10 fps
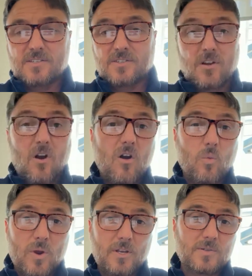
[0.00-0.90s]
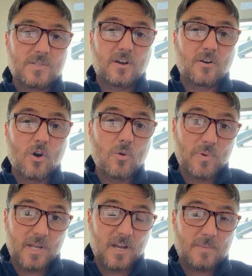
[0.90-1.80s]
is there are windows that are
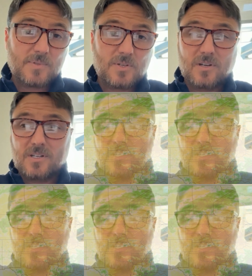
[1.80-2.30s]
opening up. So you're going